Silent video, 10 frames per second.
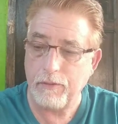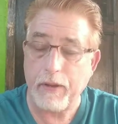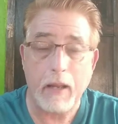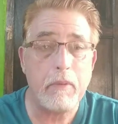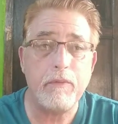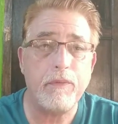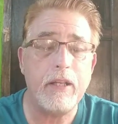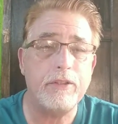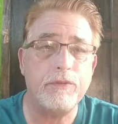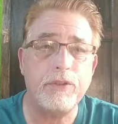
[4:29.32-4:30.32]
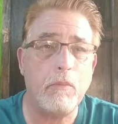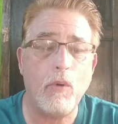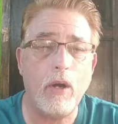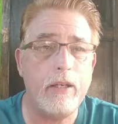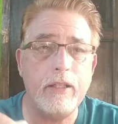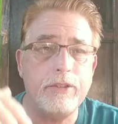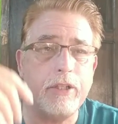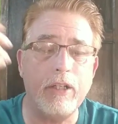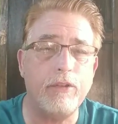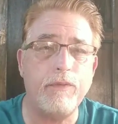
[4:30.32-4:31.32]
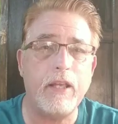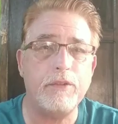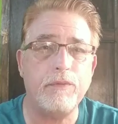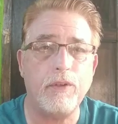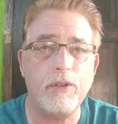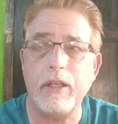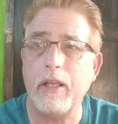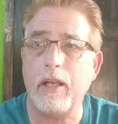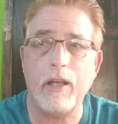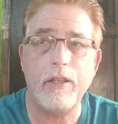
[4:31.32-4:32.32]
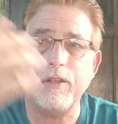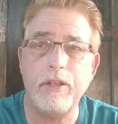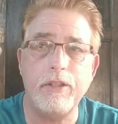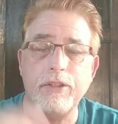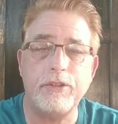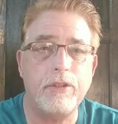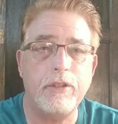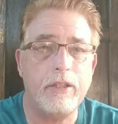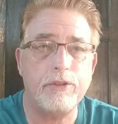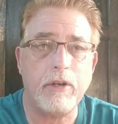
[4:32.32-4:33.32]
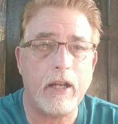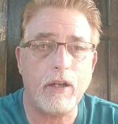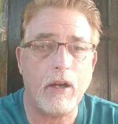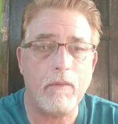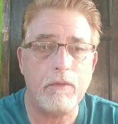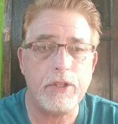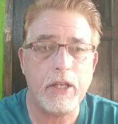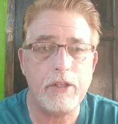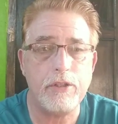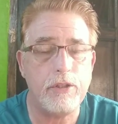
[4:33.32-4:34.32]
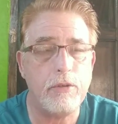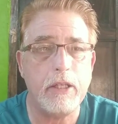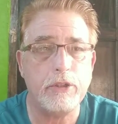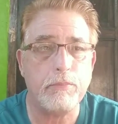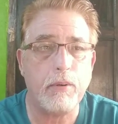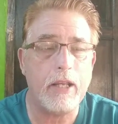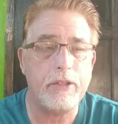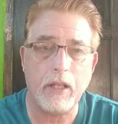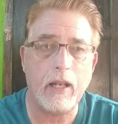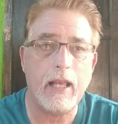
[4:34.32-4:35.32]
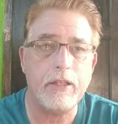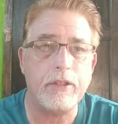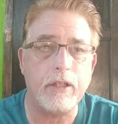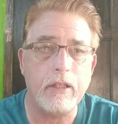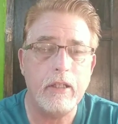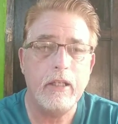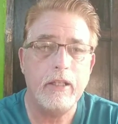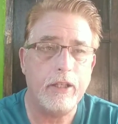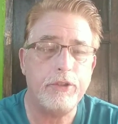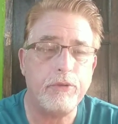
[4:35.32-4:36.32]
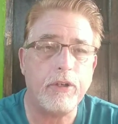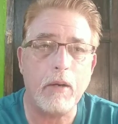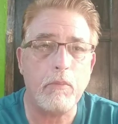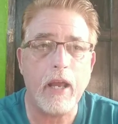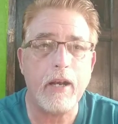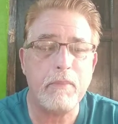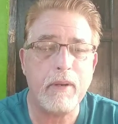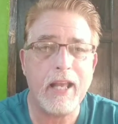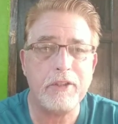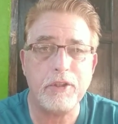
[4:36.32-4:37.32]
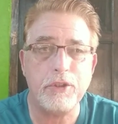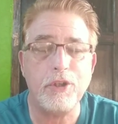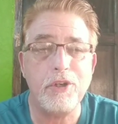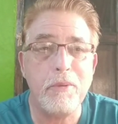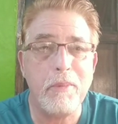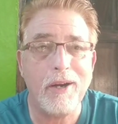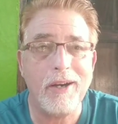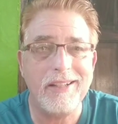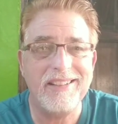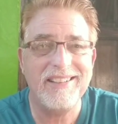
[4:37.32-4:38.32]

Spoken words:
Family and friends of someone that's there at the festival. You could just strike a conversation. You'd be surprised. They'll ask you. They'll come right up and ask you, "Sir, you married?